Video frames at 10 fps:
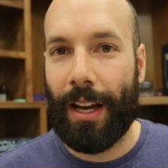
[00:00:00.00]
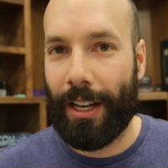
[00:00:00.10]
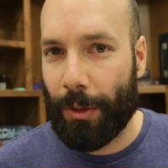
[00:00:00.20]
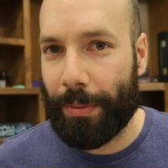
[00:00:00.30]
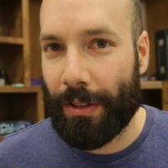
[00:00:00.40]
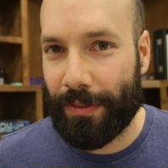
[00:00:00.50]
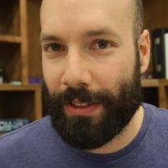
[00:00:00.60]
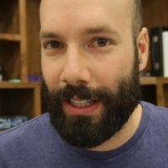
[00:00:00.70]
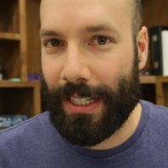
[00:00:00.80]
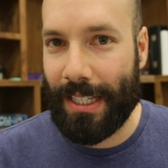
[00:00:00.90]
I hope you don't
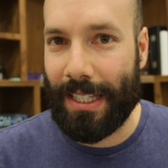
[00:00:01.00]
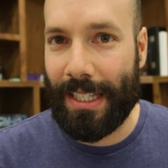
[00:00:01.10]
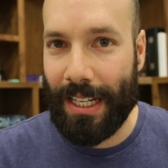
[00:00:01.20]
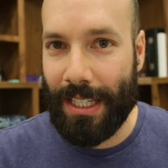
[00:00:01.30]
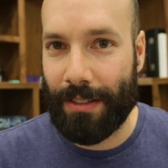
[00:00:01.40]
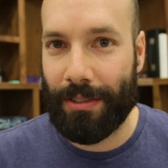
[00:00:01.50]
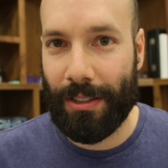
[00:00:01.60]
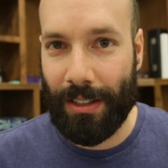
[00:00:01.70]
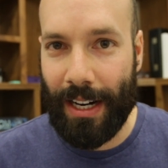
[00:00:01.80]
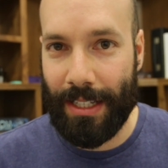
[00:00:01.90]
feel like it's insensitive or
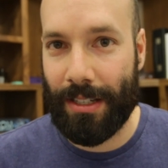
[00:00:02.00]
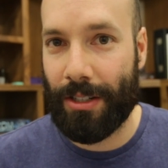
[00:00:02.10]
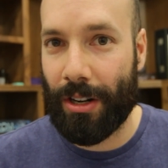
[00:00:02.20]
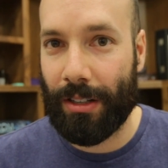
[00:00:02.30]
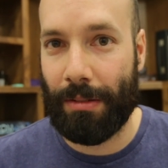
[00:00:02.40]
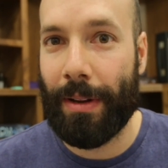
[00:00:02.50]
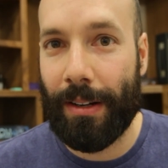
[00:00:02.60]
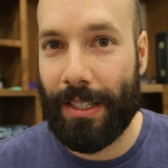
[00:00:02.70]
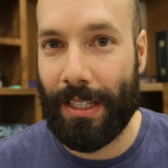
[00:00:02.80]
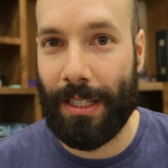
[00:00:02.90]
crass to draw
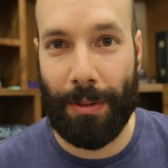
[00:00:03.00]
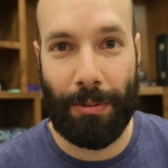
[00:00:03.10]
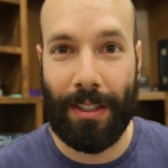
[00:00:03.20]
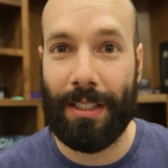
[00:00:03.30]
comparisons between the